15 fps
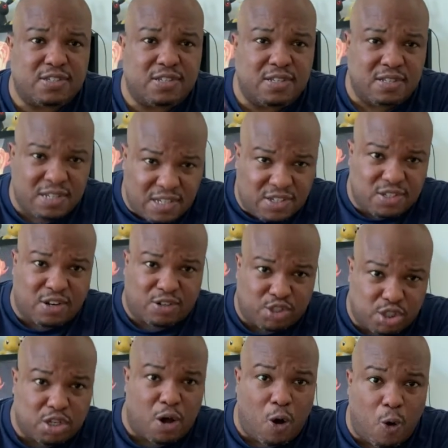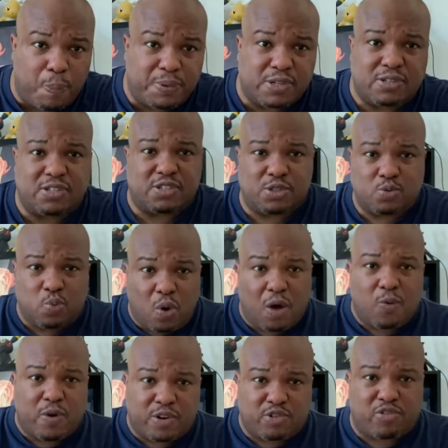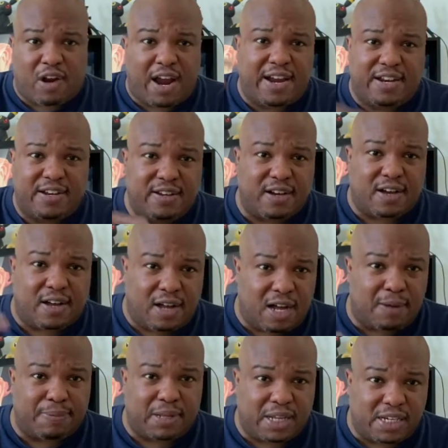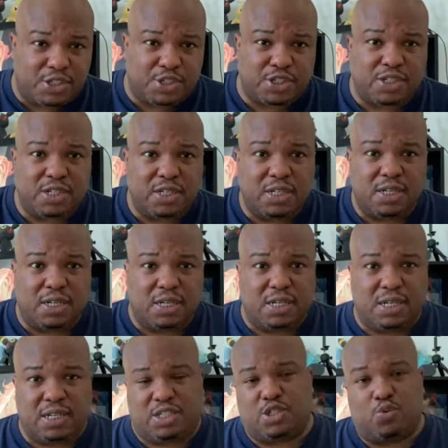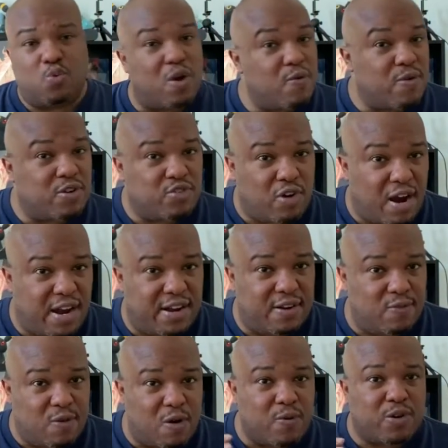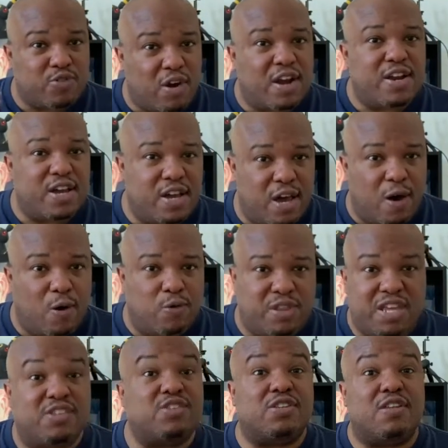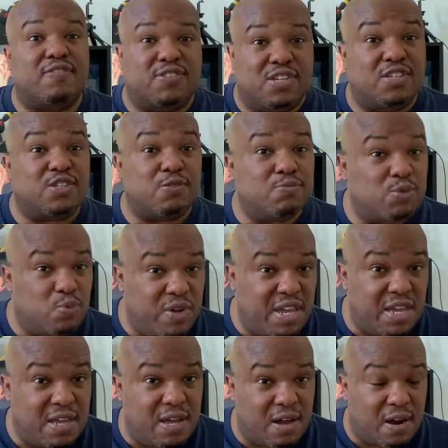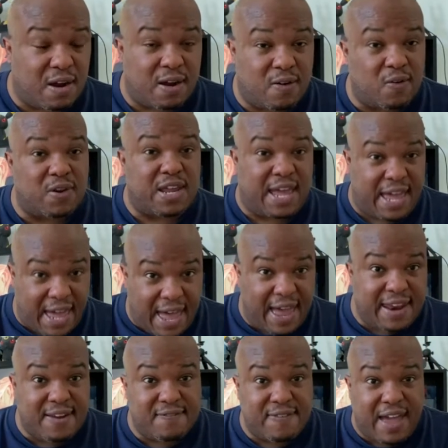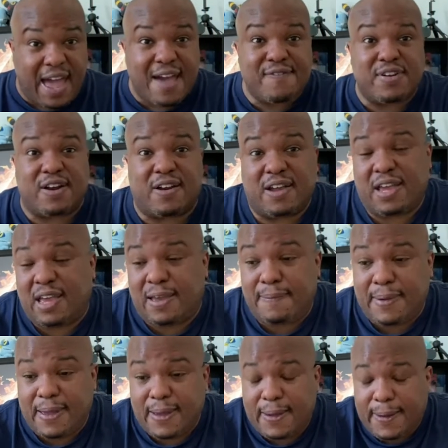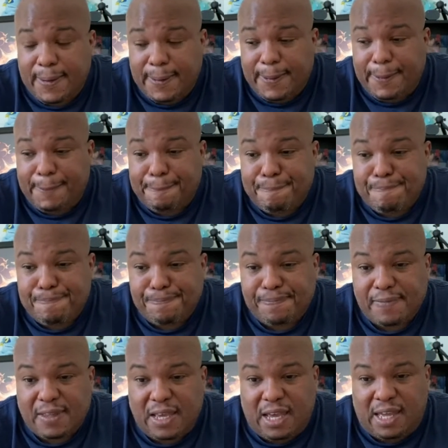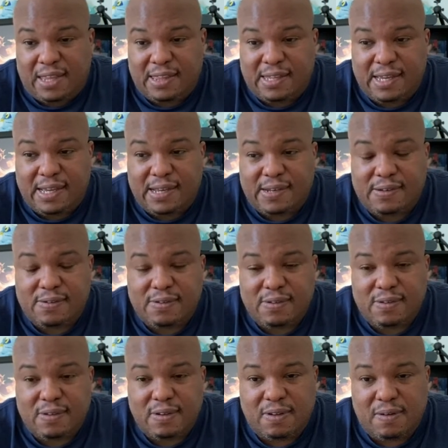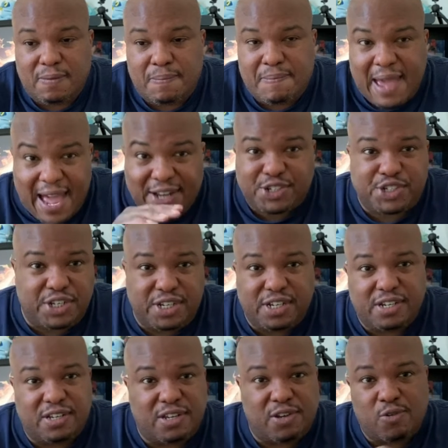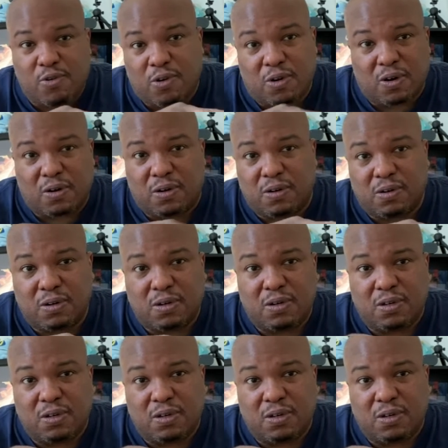this is our scope, so this is what we're trying to accomplish. This is where we're trying to go. These are the systems we are going to add and have in our game. And then matching your